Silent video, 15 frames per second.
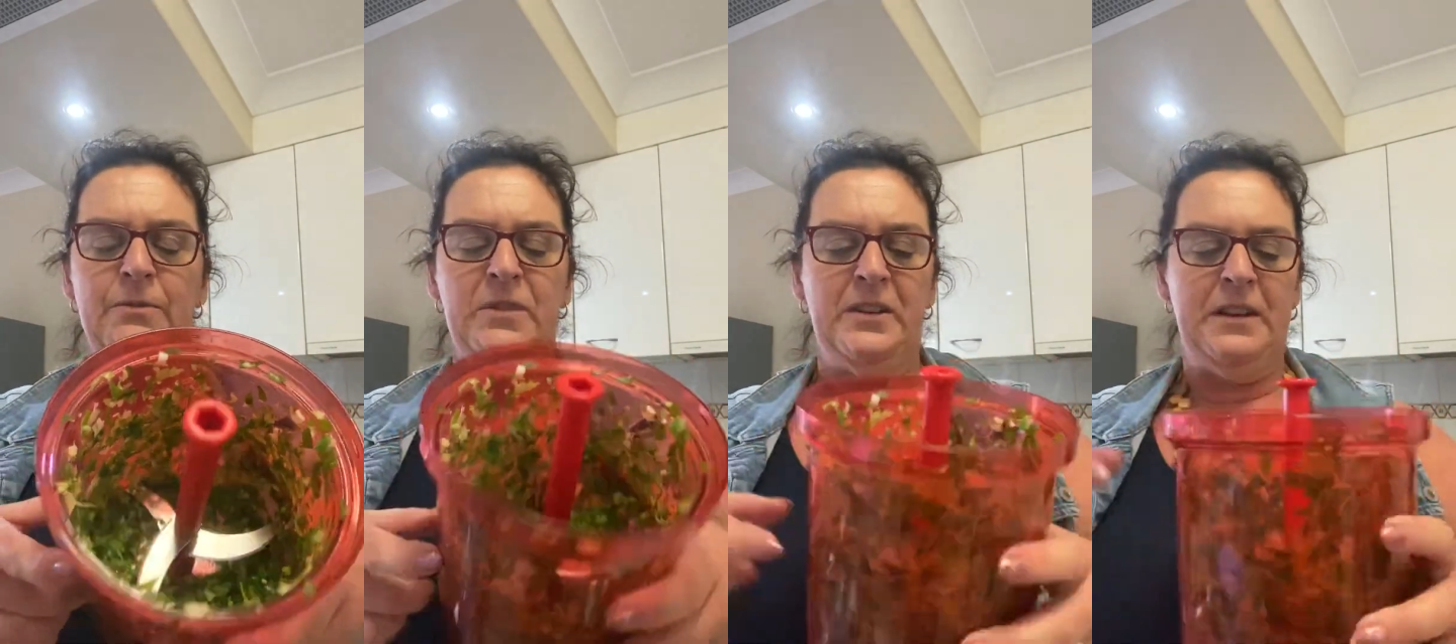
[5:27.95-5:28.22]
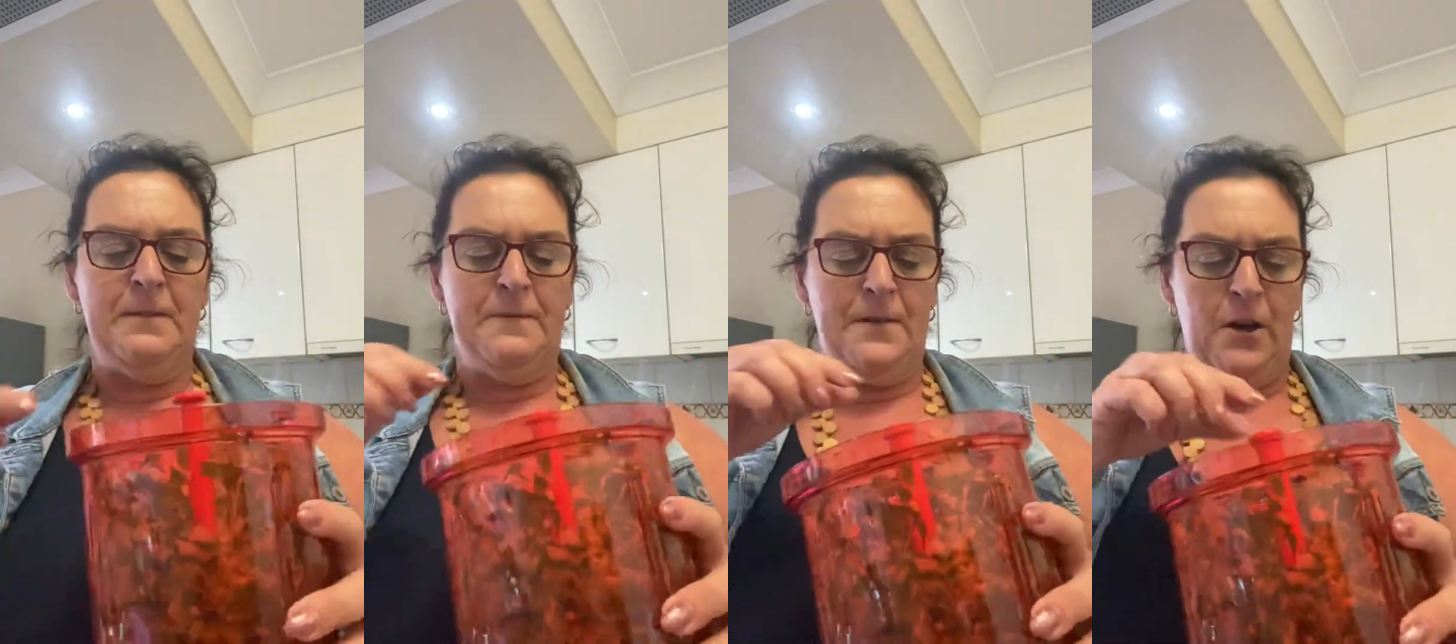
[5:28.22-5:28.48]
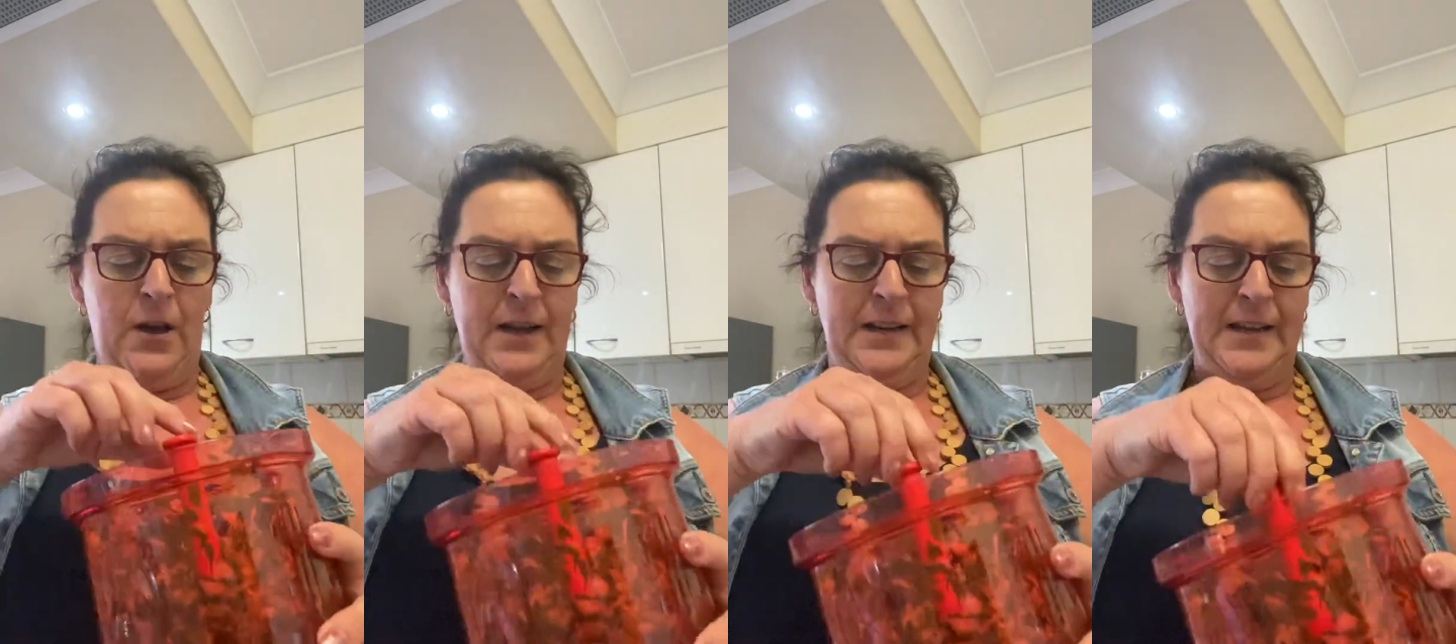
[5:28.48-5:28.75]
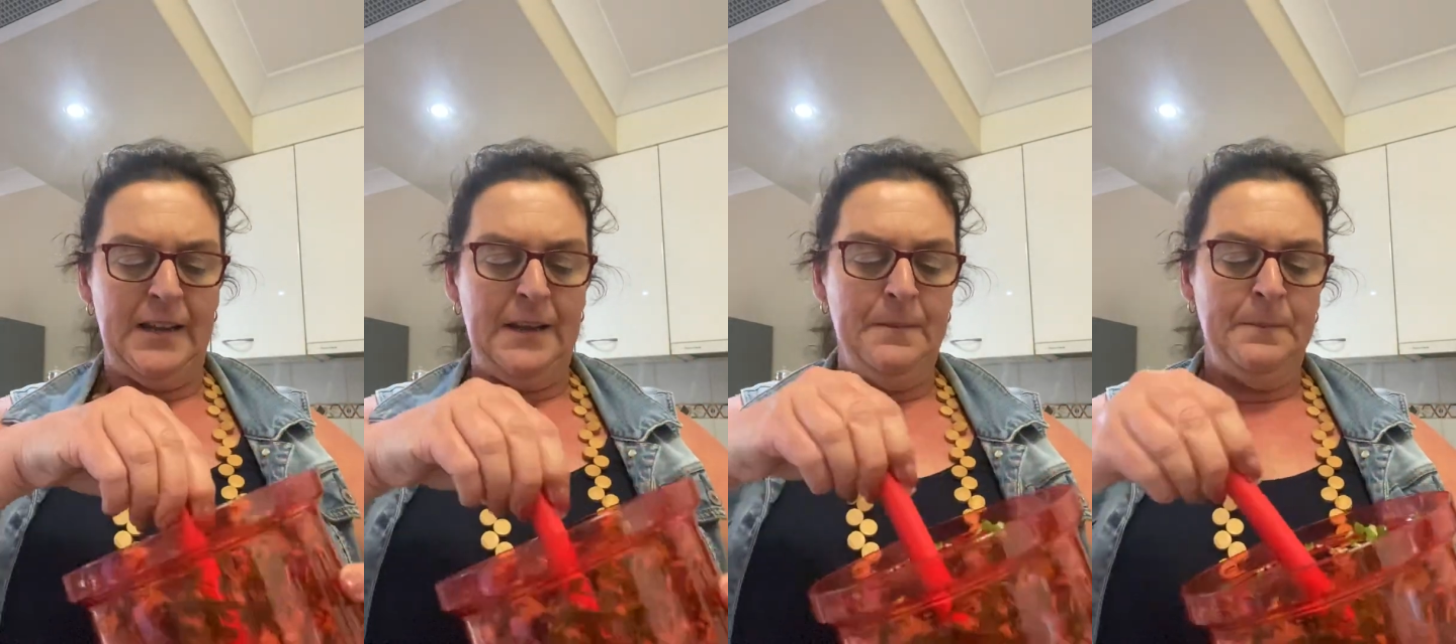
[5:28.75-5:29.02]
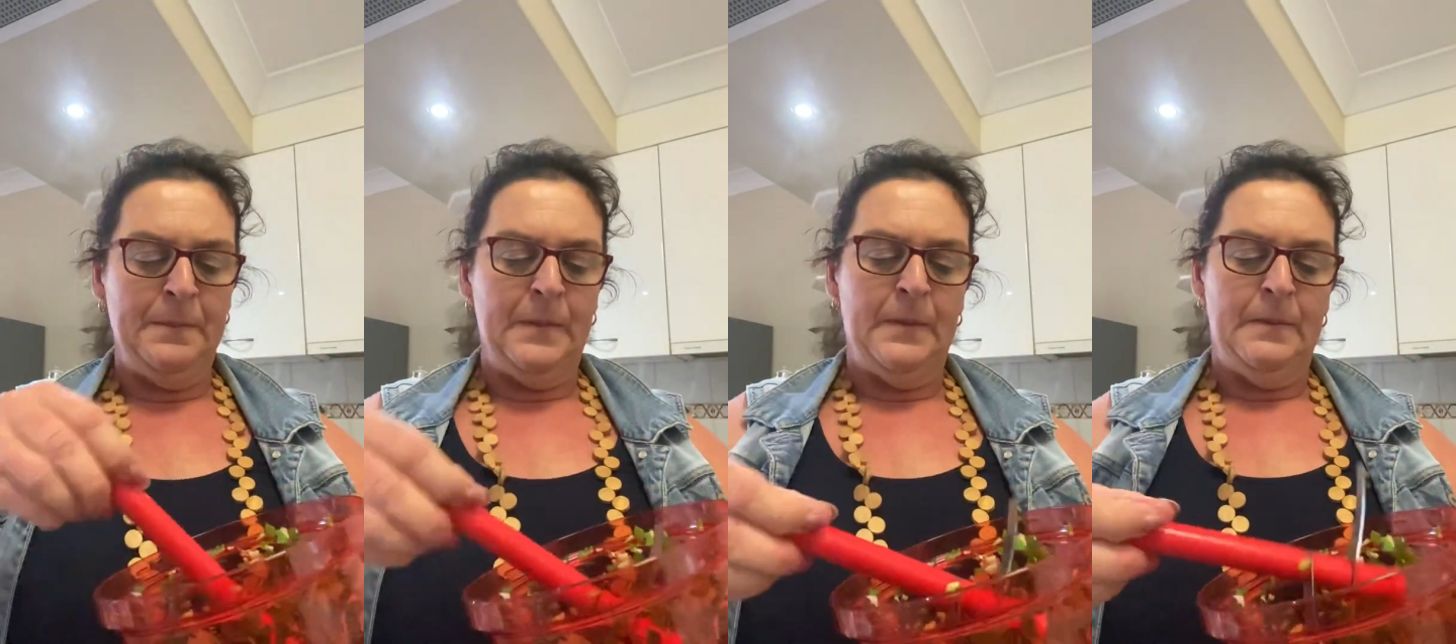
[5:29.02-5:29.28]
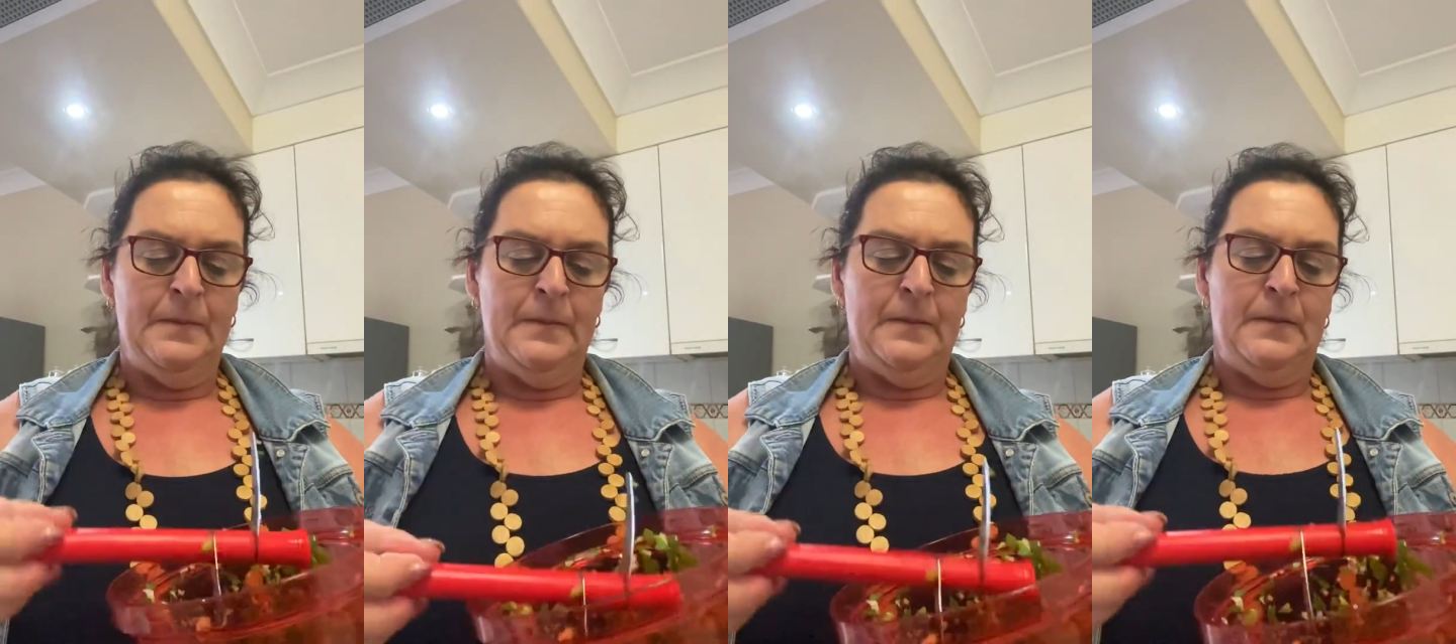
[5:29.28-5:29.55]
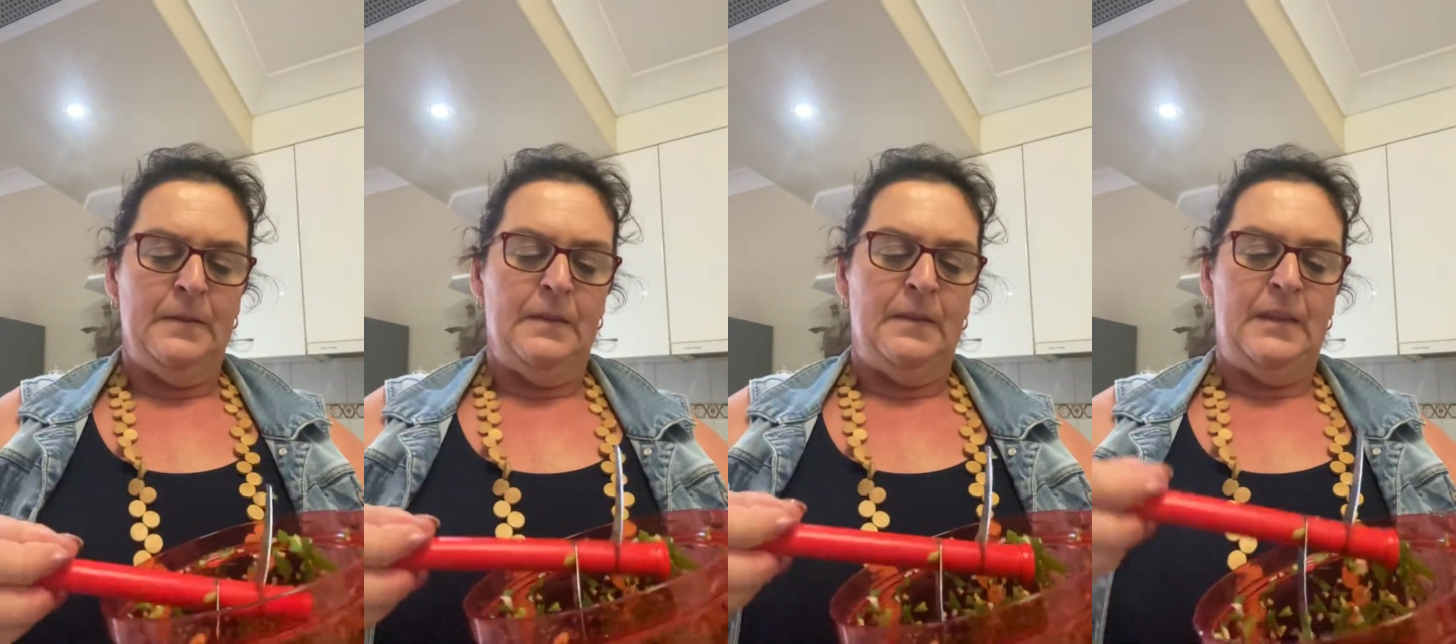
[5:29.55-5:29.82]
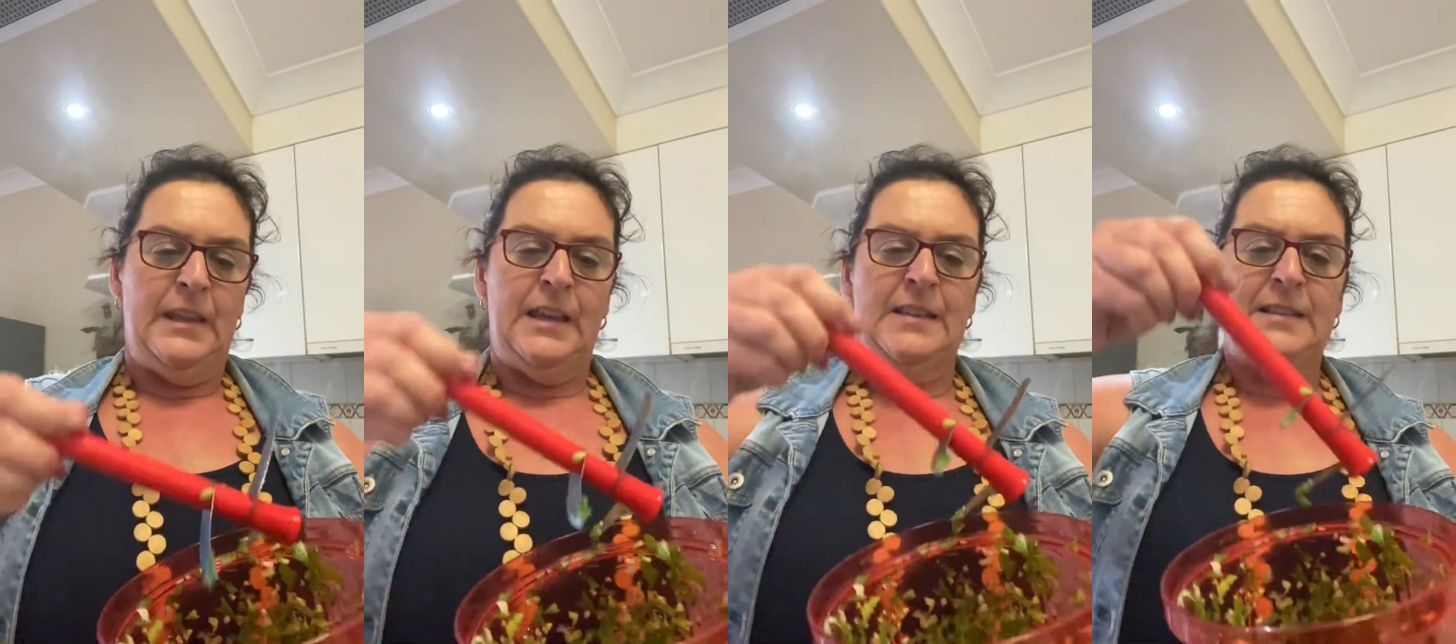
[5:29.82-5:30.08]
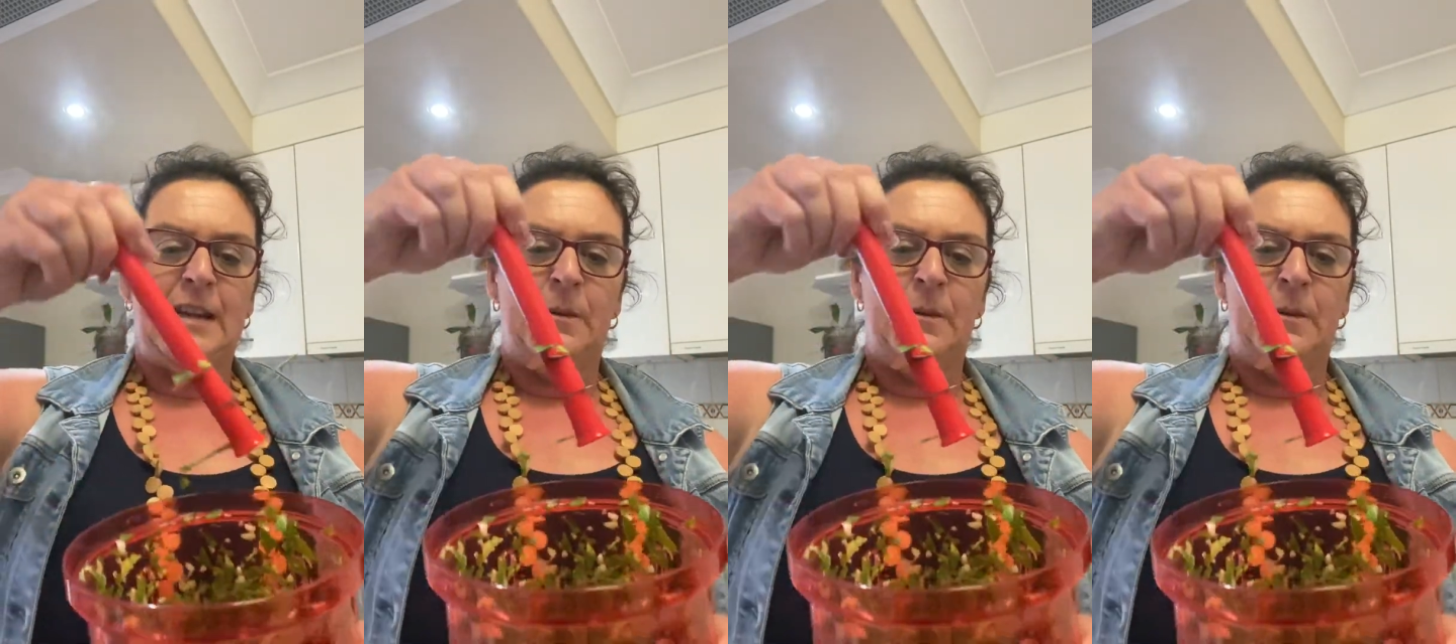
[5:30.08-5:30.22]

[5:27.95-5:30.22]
really finely. There's